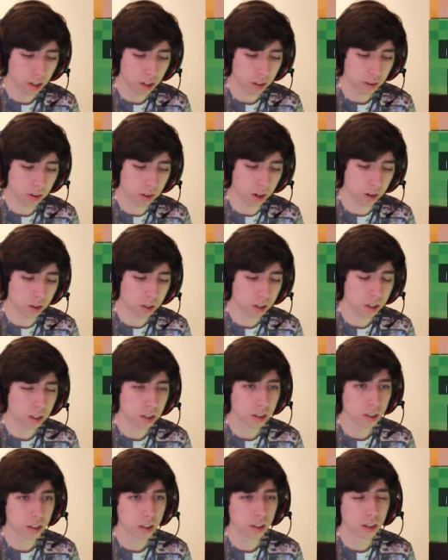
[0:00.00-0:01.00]
So,
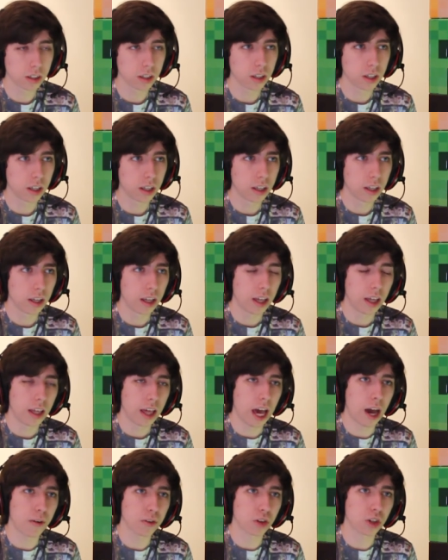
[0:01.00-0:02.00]

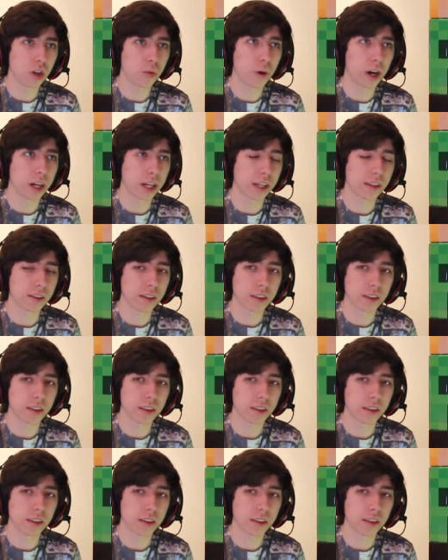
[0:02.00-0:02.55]
how it's gonna work is